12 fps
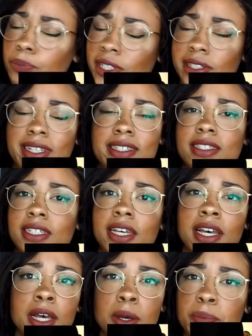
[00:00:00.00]
PTSD
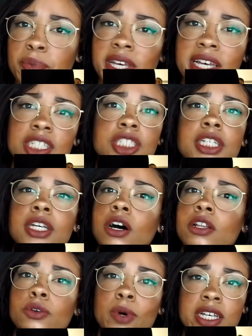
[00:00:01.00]
PhD
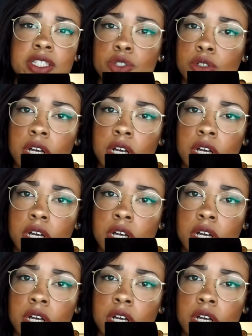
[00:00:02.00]
otherwise you're